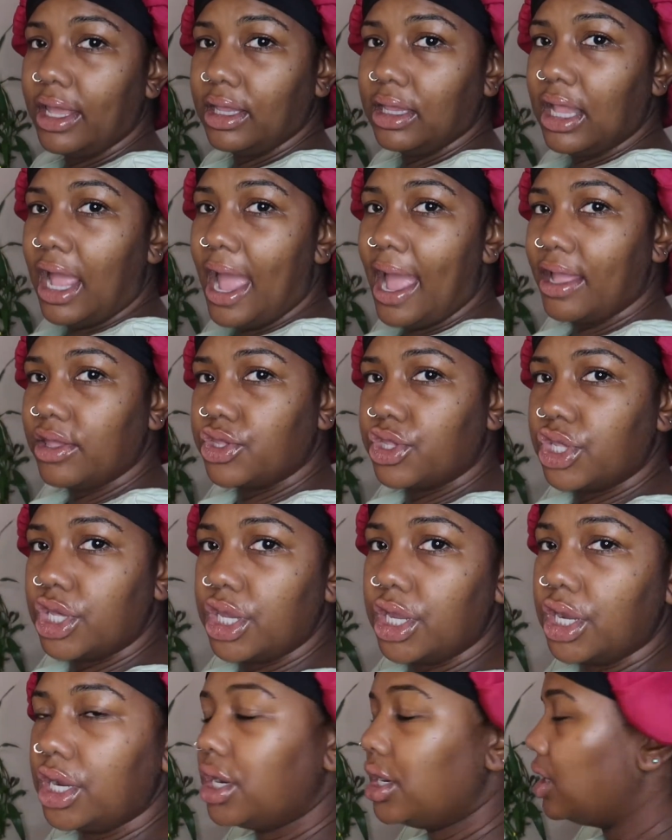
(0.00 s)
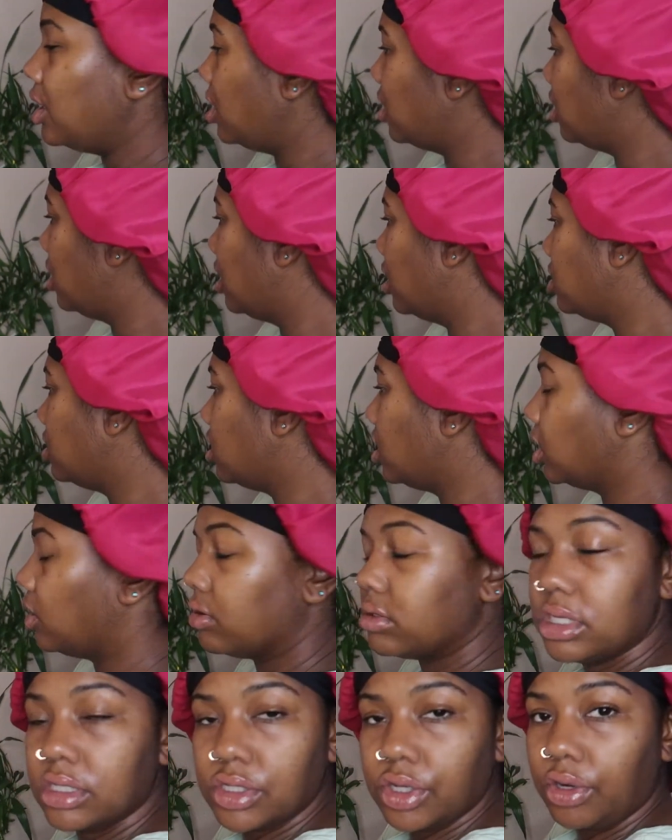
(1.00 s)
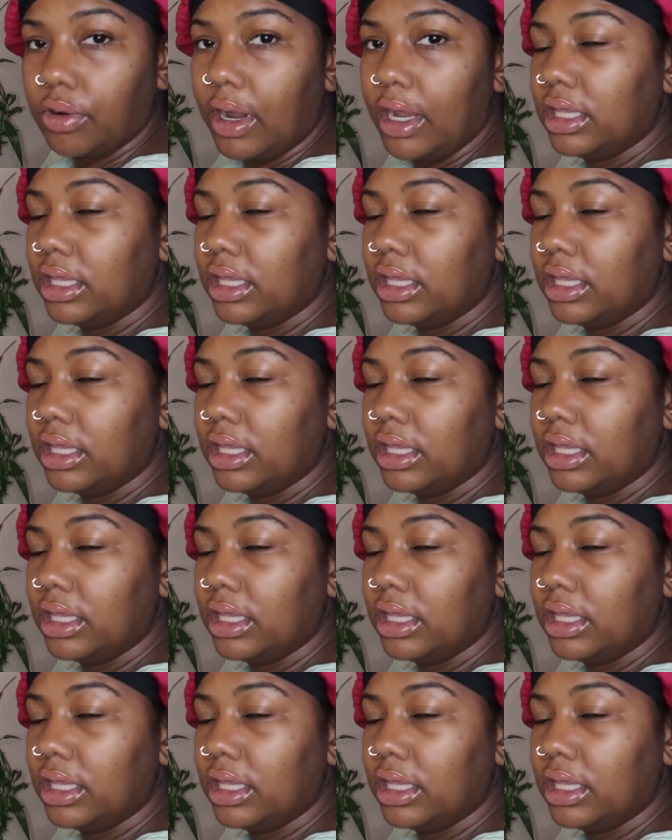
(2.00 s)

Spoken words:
latch here. There's a gray